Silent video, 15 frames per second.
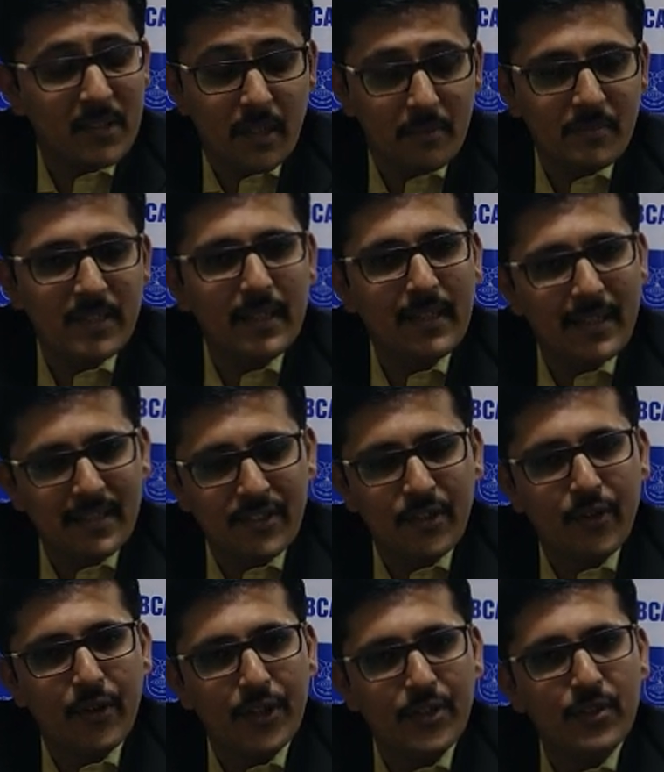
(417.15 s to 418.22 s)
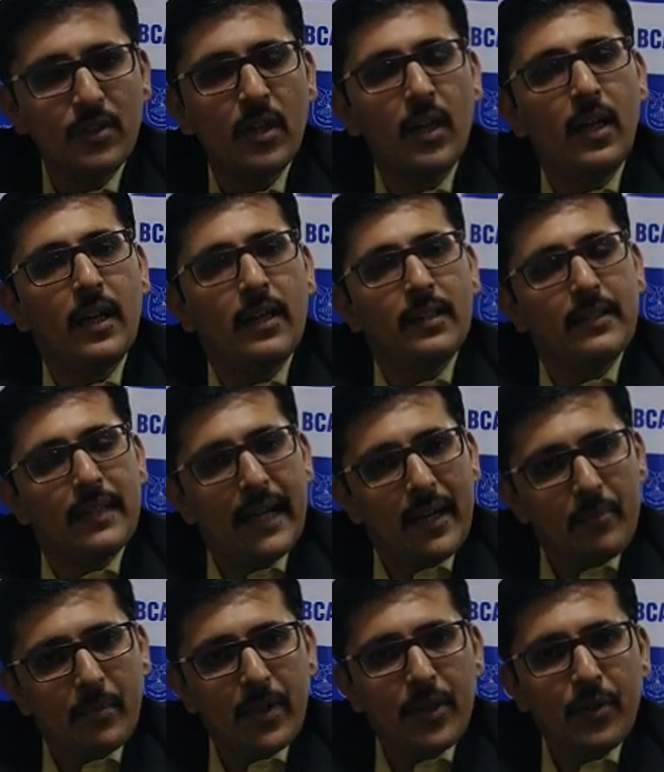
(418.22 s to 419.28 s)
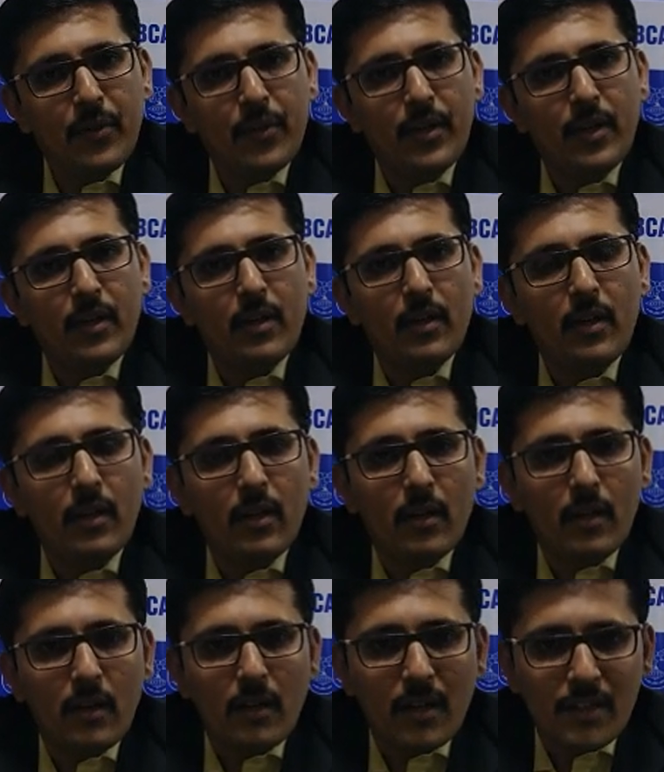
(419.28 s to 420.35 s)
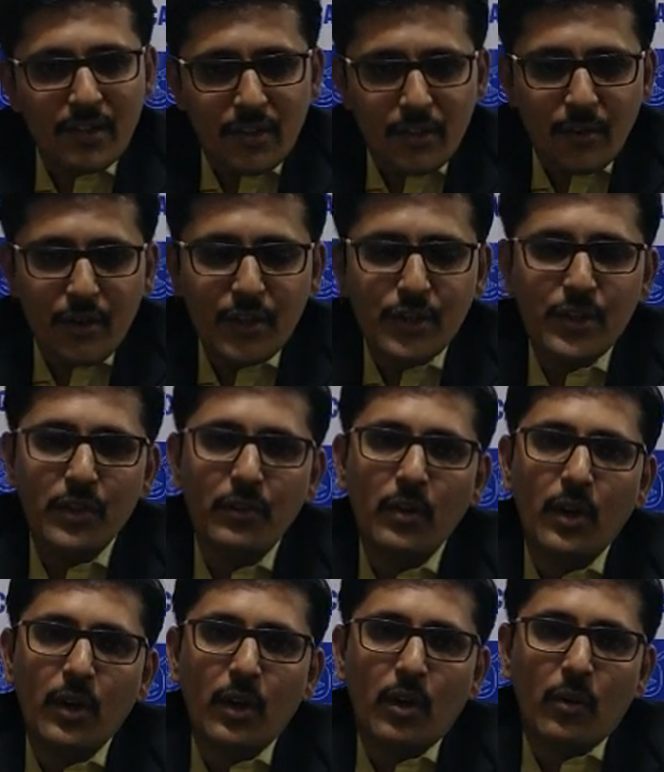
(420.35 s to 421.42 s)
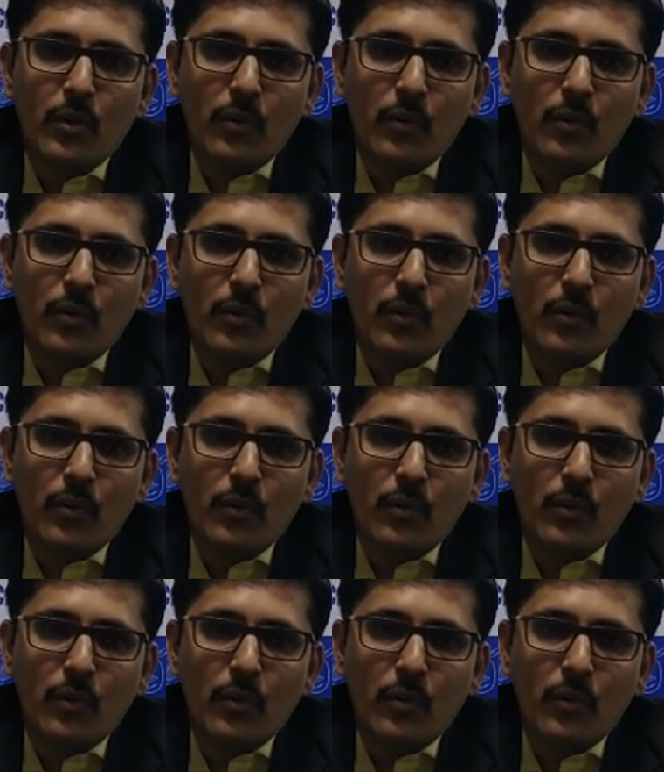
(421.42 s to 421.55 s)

slum sale consideration, that particular consideration